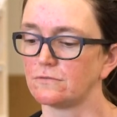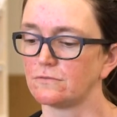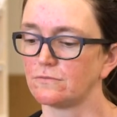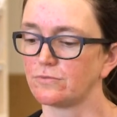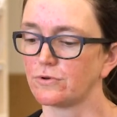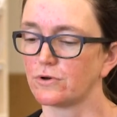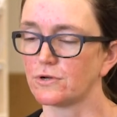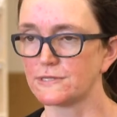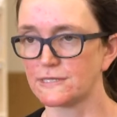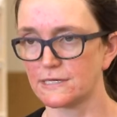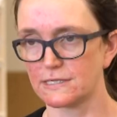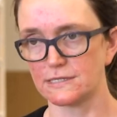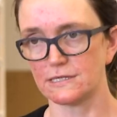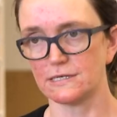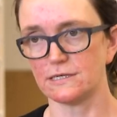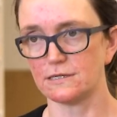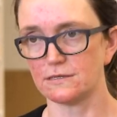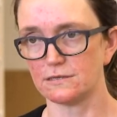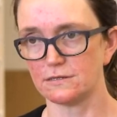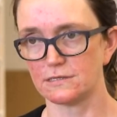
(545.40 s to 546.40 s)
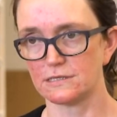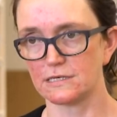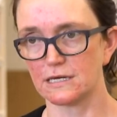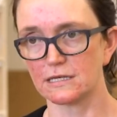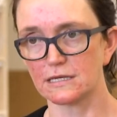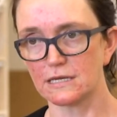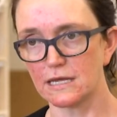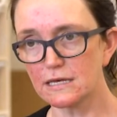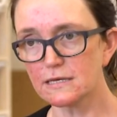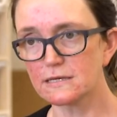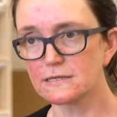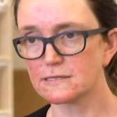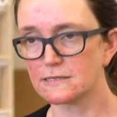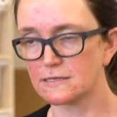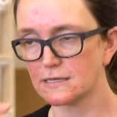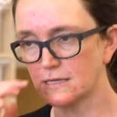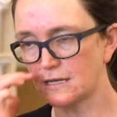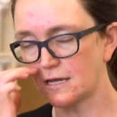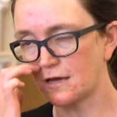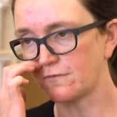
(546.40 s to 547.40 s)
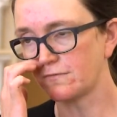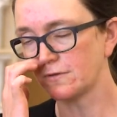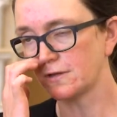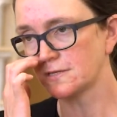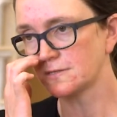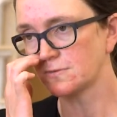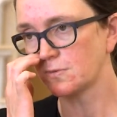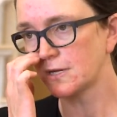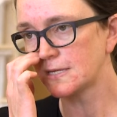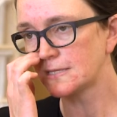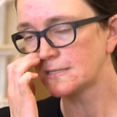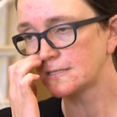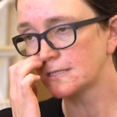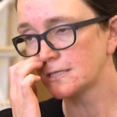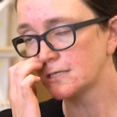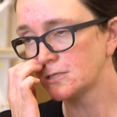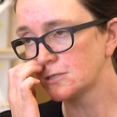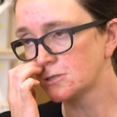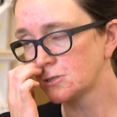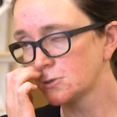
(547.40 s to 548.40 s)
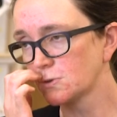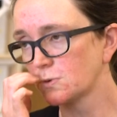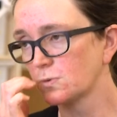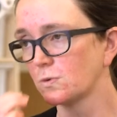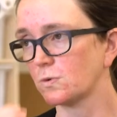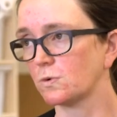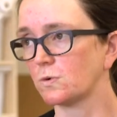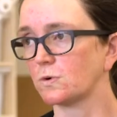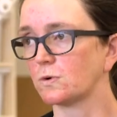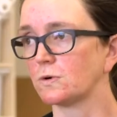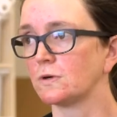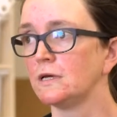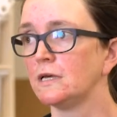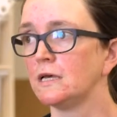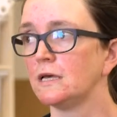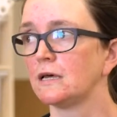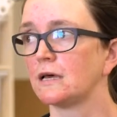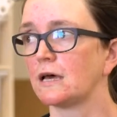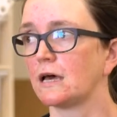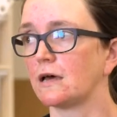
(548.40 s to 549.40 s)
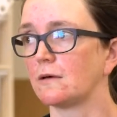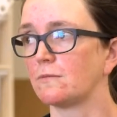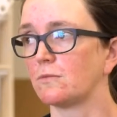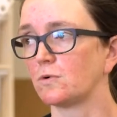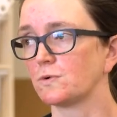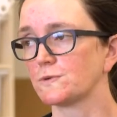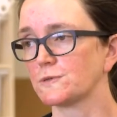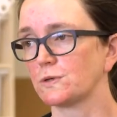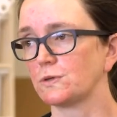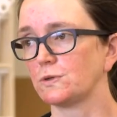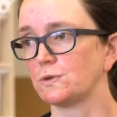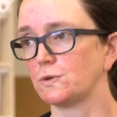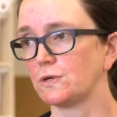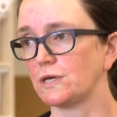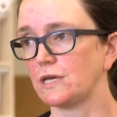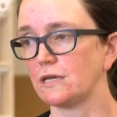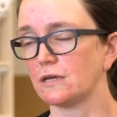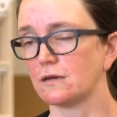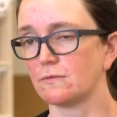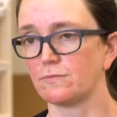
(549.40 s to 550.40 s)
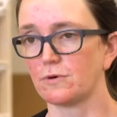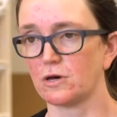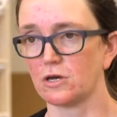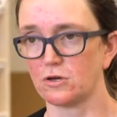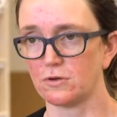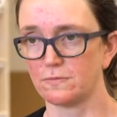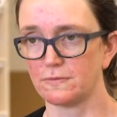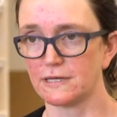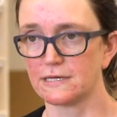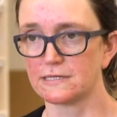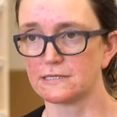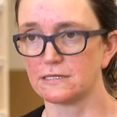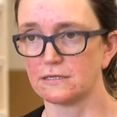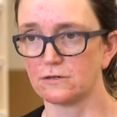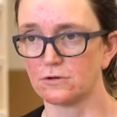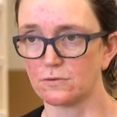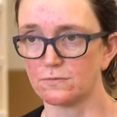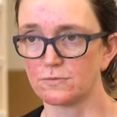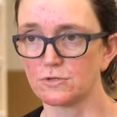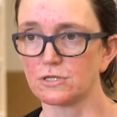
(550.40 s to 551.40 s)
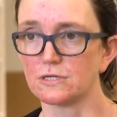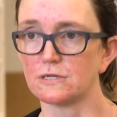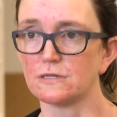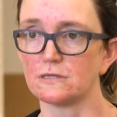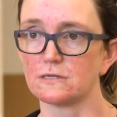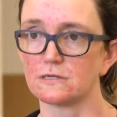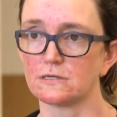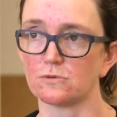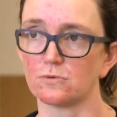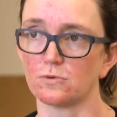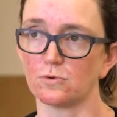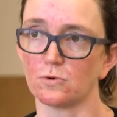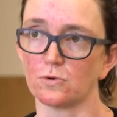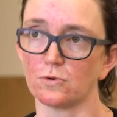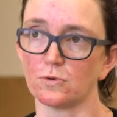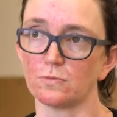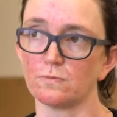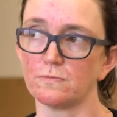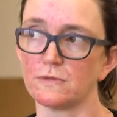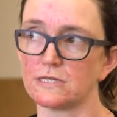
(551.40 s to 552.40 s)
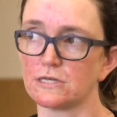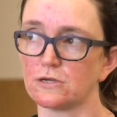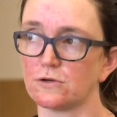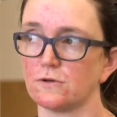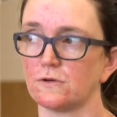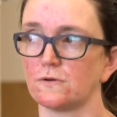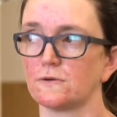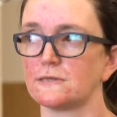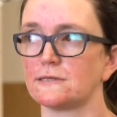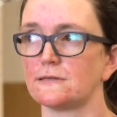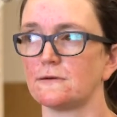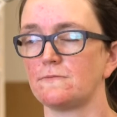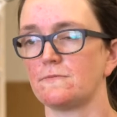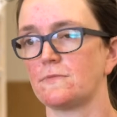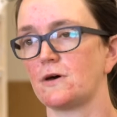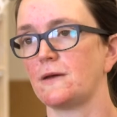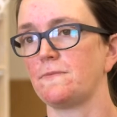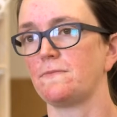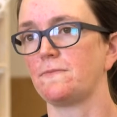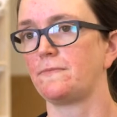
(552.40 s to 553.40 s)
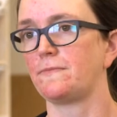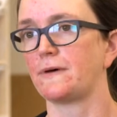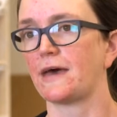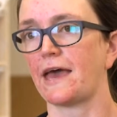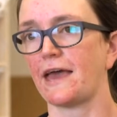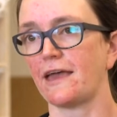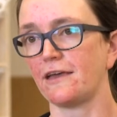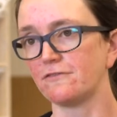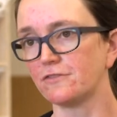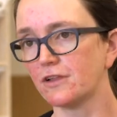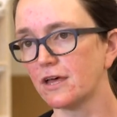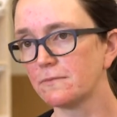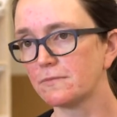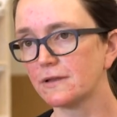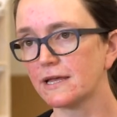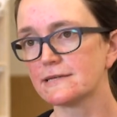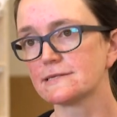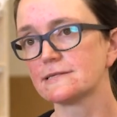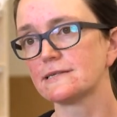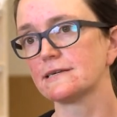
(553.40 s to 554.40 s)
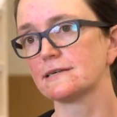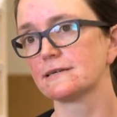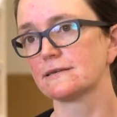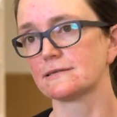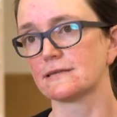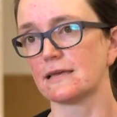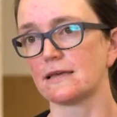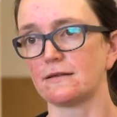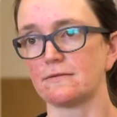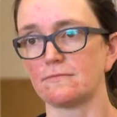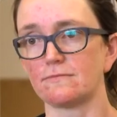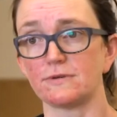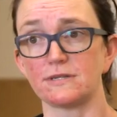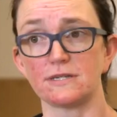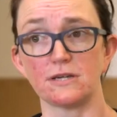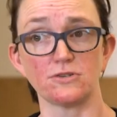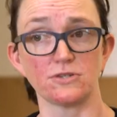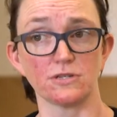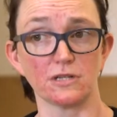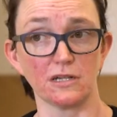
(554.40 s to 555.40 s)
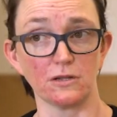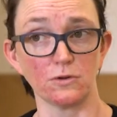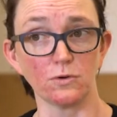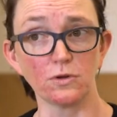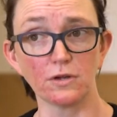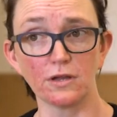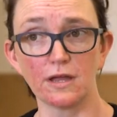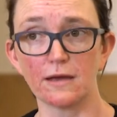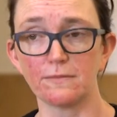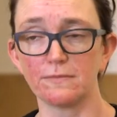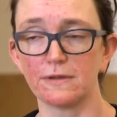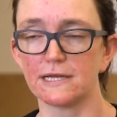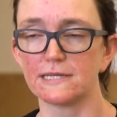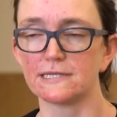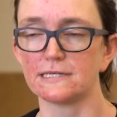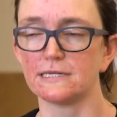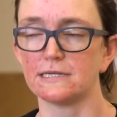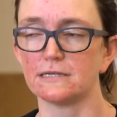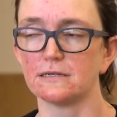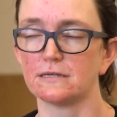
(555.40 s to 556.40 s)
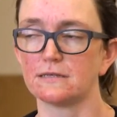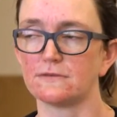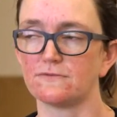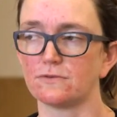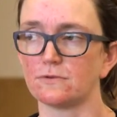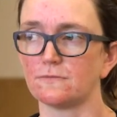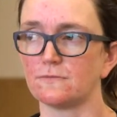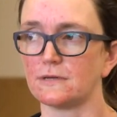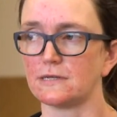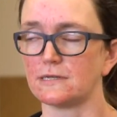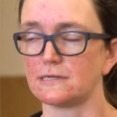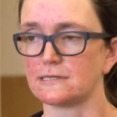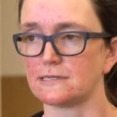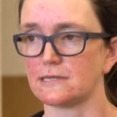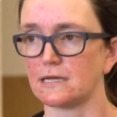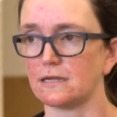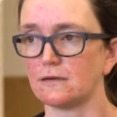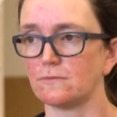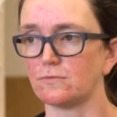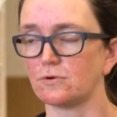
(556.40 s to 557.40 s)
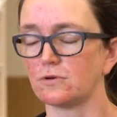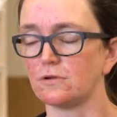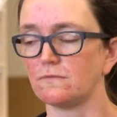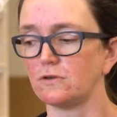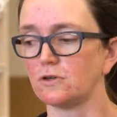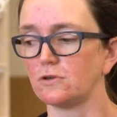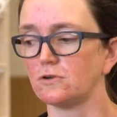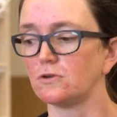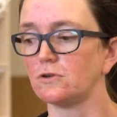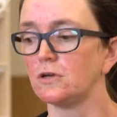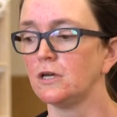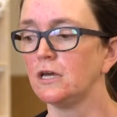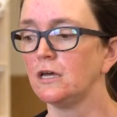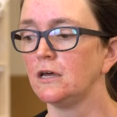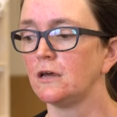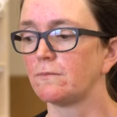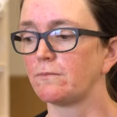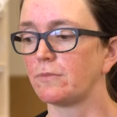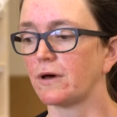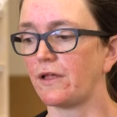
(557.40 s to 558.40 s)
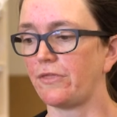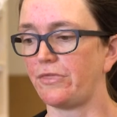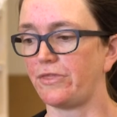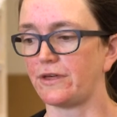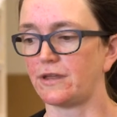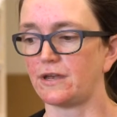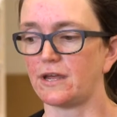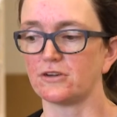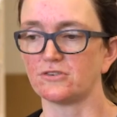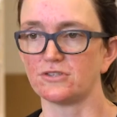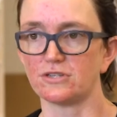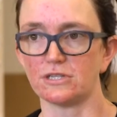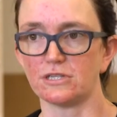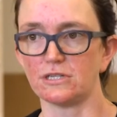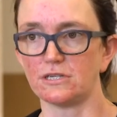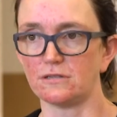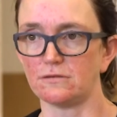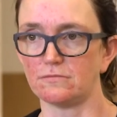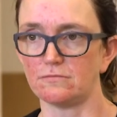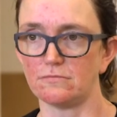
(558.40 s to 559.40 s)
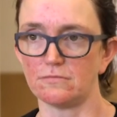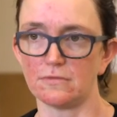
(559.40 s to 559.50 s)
processing techniques that have less wastage, or also looking at bioplastic options or materials that might behave like plastics and potentially look like plastics from an aesthetic point of view, but that actually